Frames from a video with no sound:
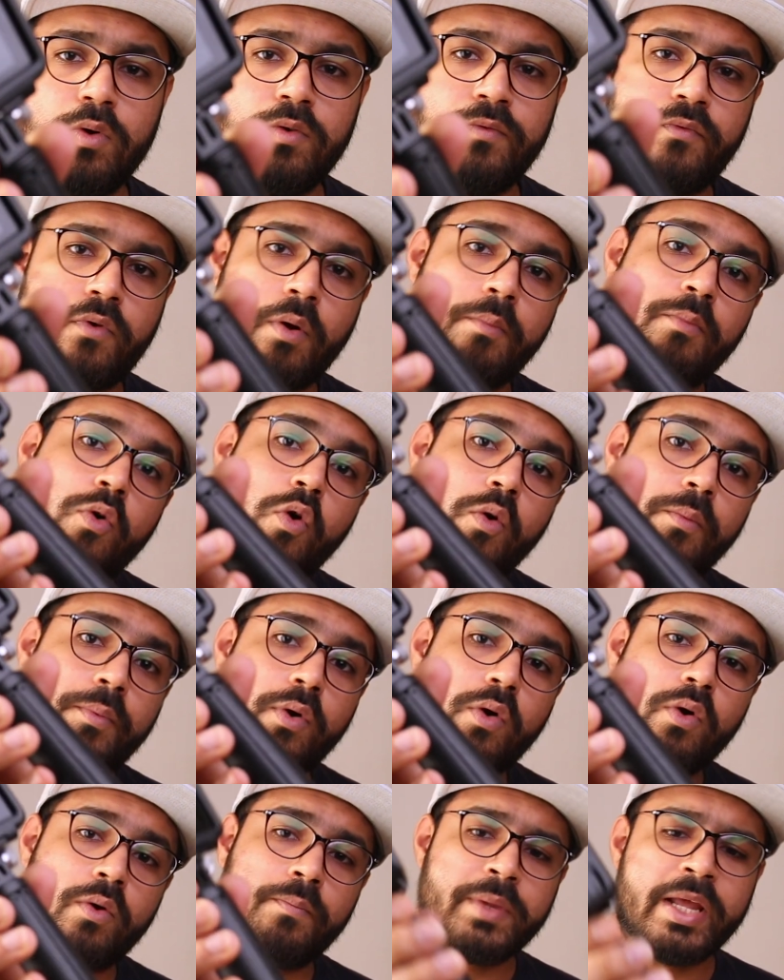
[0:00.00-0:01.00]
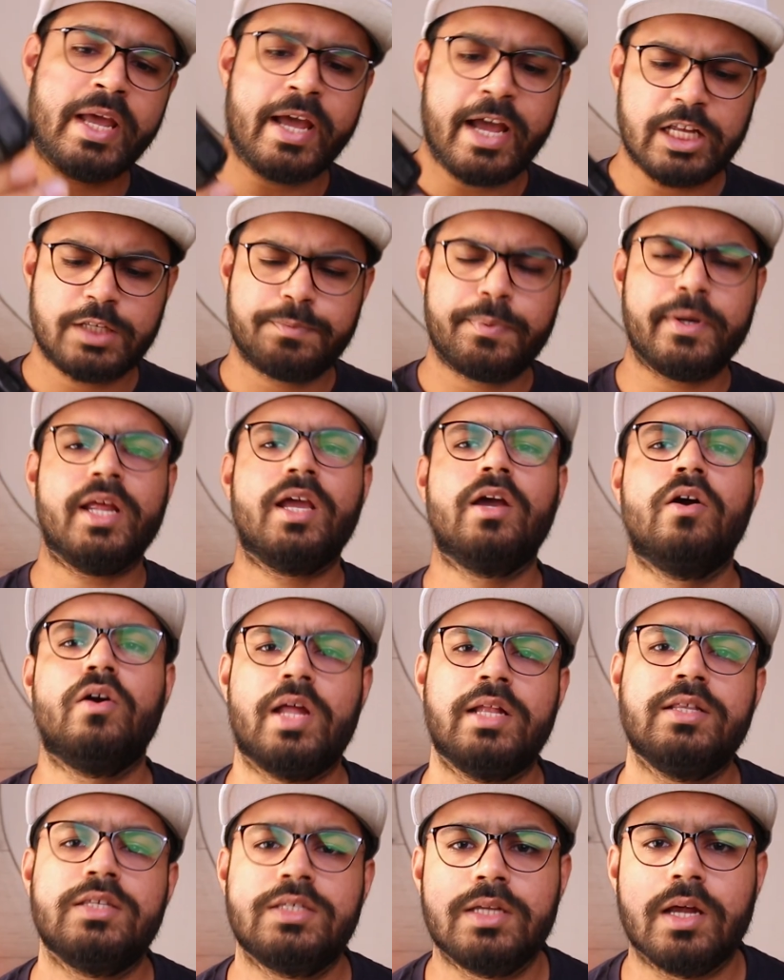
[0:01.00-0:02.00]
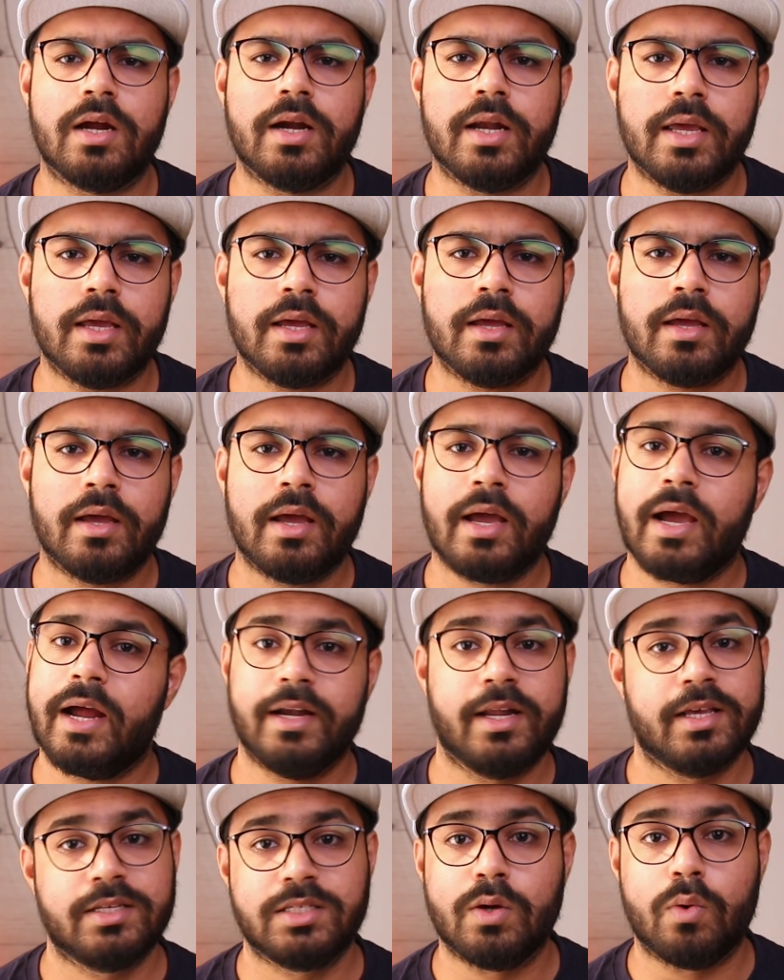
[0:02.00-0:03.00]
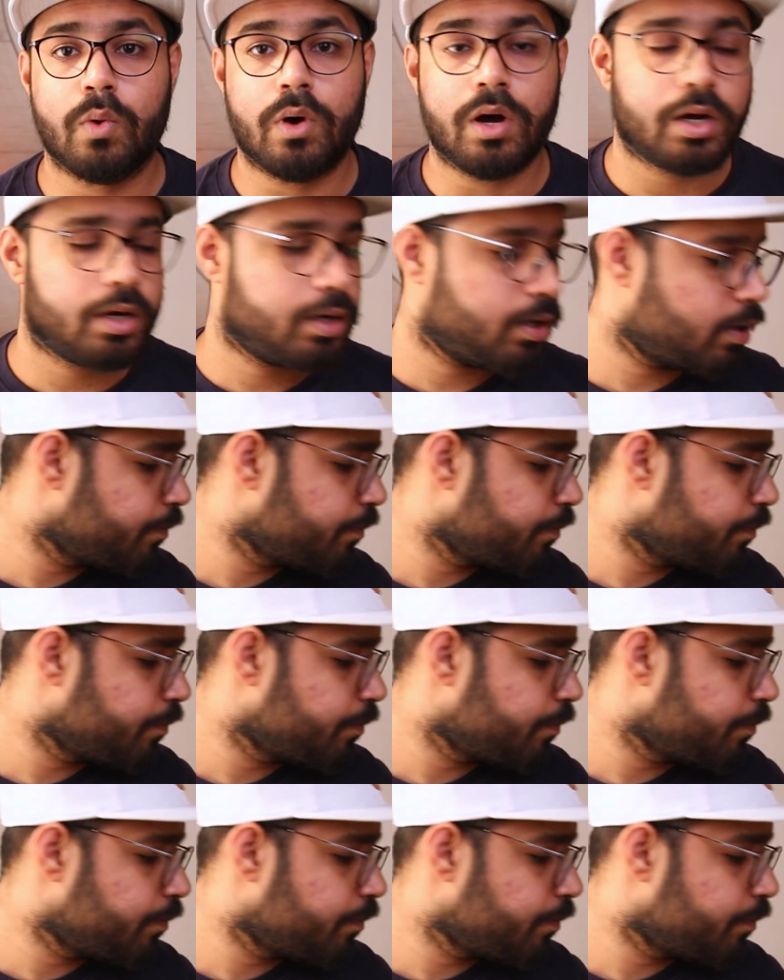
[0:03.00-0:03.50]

pole from GoPro. It's pretty good and sturdy and does the work.